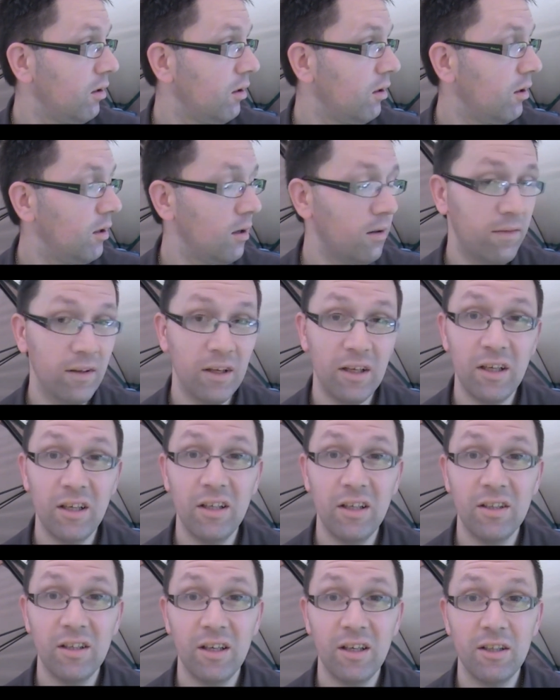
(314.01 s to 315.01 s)
And I think
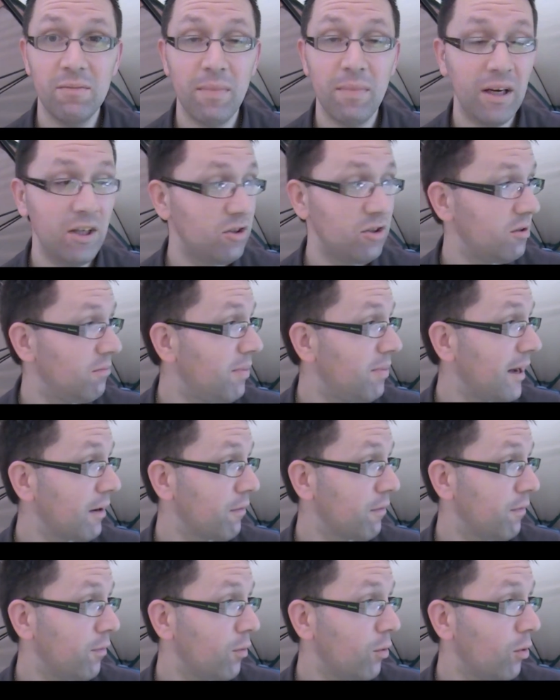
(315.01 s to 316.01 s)
he said he's managed to
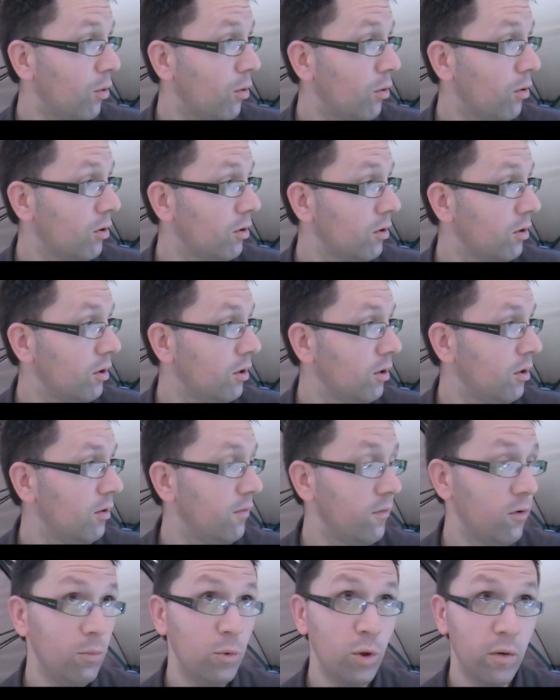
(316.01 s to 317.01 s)
bag 4
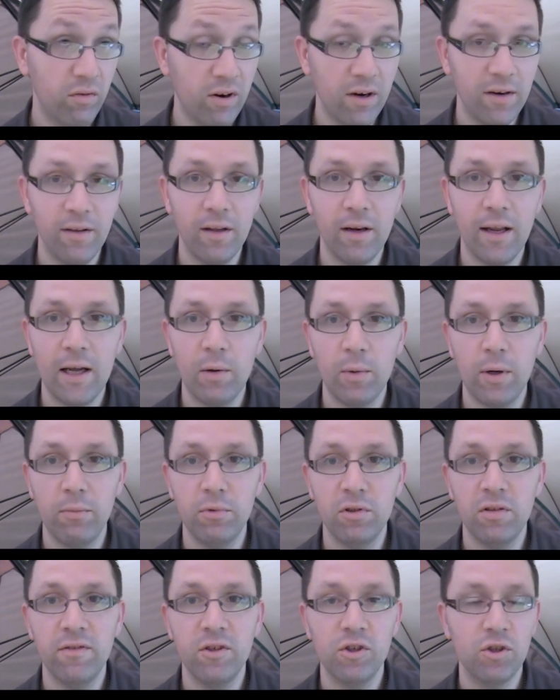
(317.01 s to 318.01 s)
from the other end of the lake where he
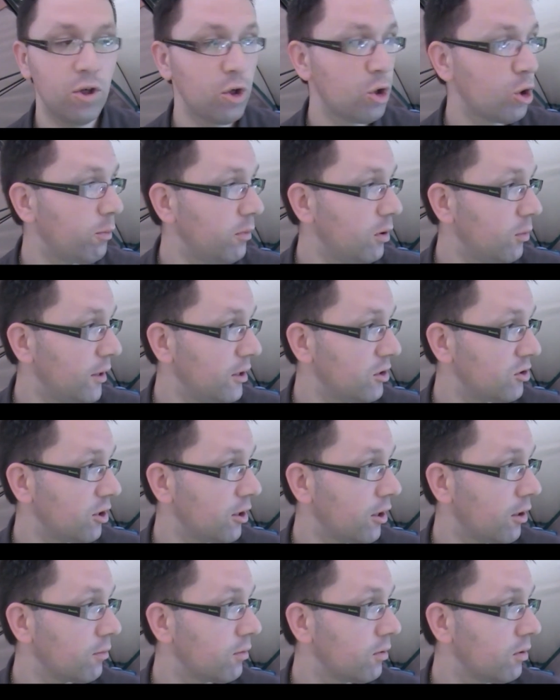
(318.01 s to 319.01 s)
was fishing a couple of weeks
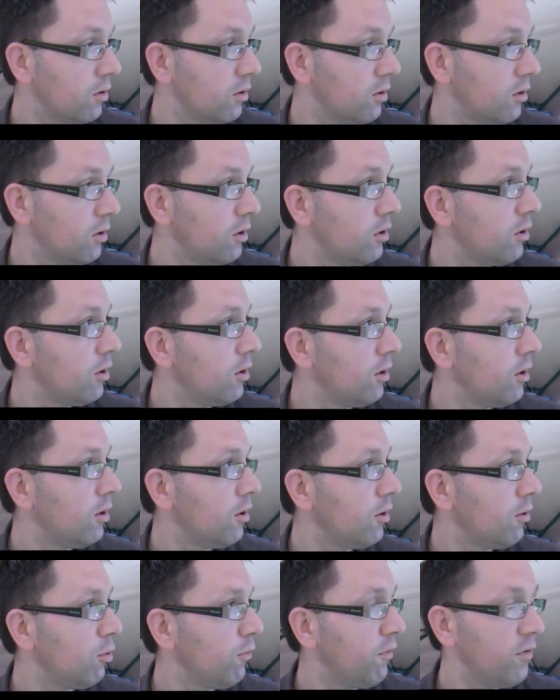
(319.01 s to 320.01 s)
ago.
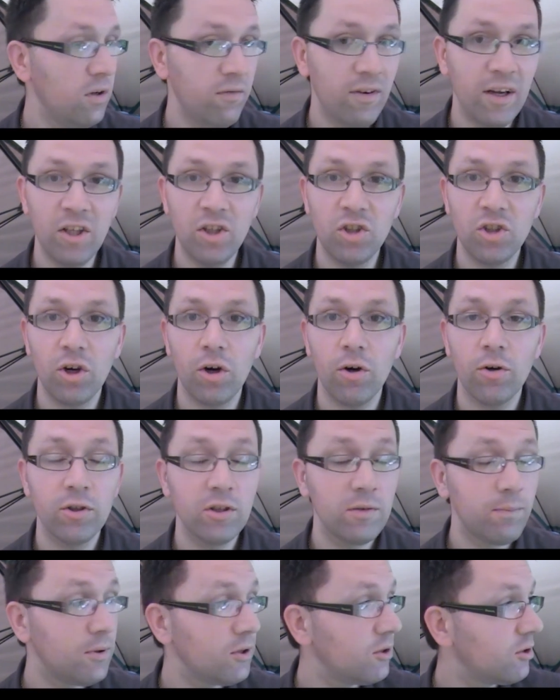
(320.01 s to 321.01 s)
Nothing of any
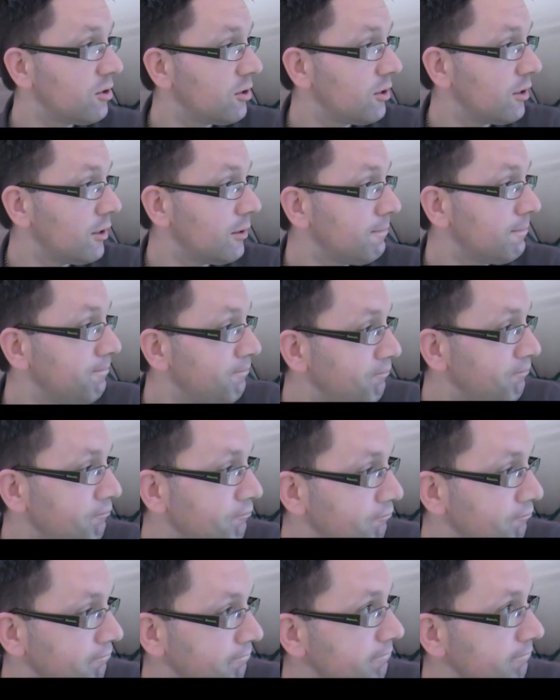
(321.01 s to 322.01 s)
size, but
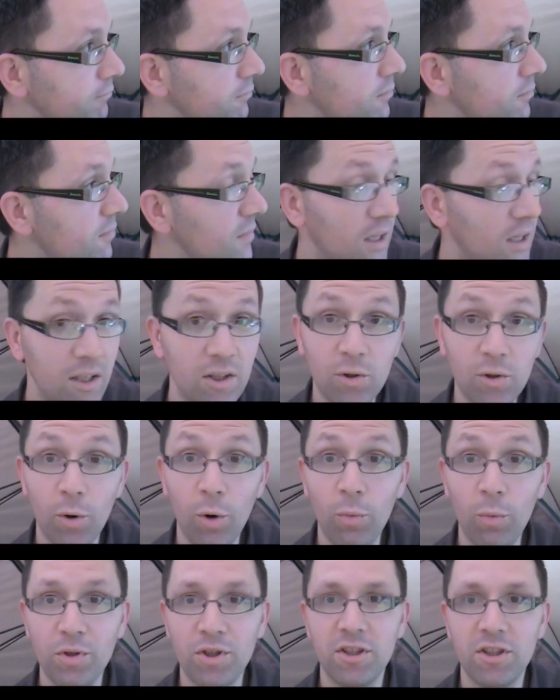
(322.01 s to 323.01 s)
he's
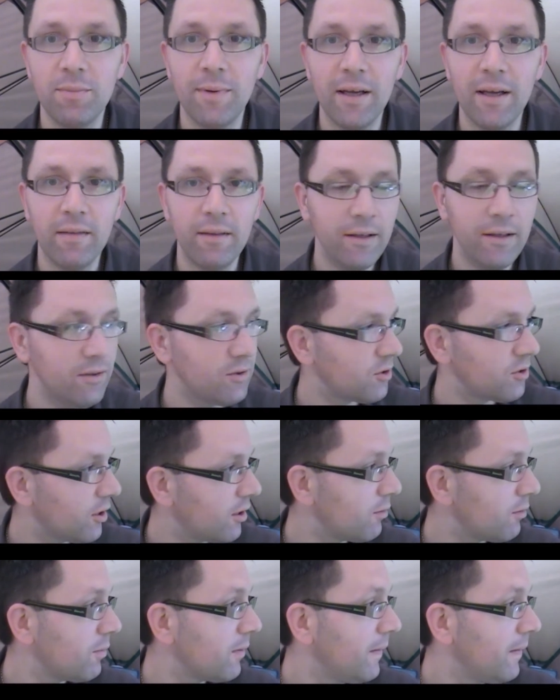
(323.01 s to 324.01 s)
caught, which is the main thing.
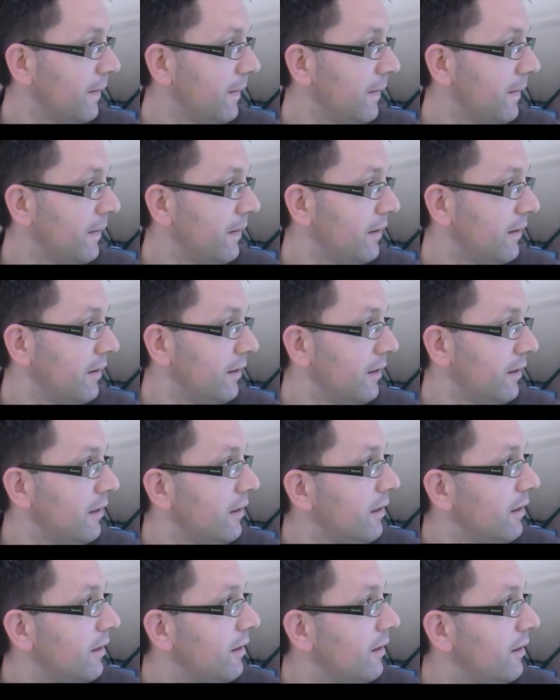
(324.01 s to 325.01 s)
So,
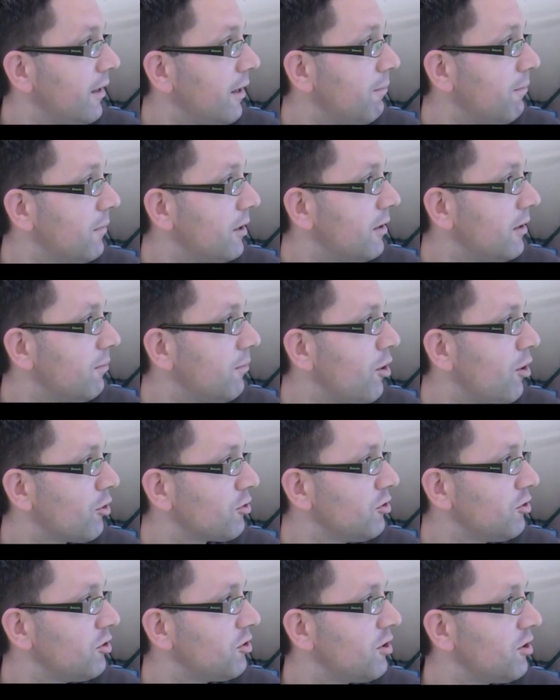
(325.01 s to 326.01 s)
yep,
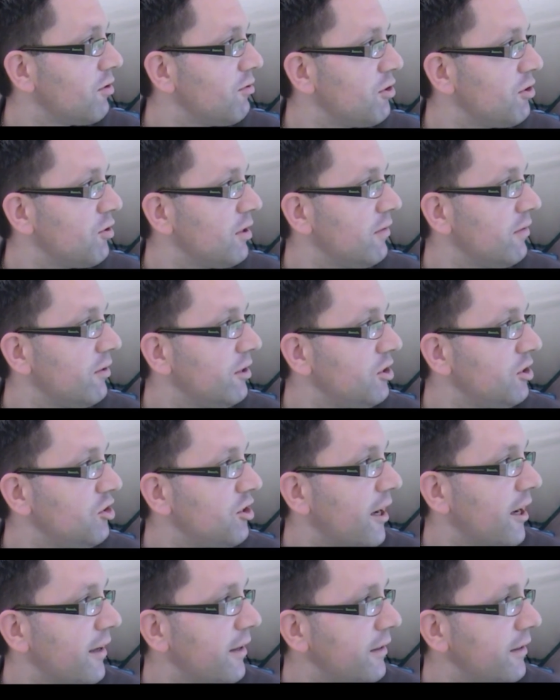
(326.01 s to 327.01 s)
Mark's just retrieving his
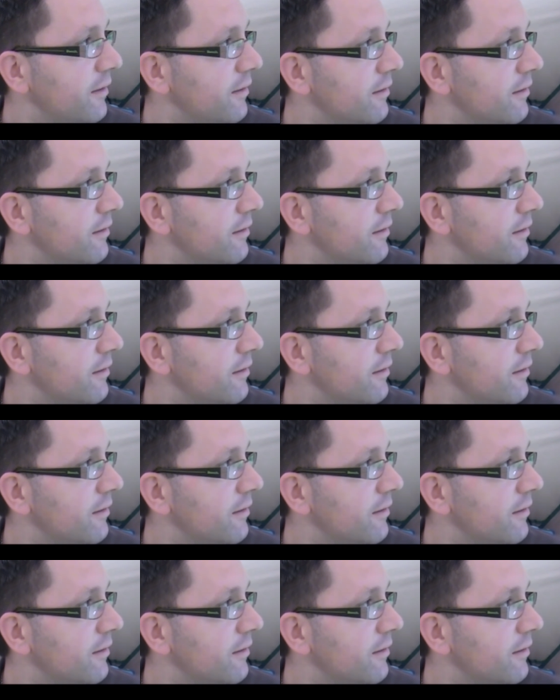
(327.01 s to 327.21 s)
jacket.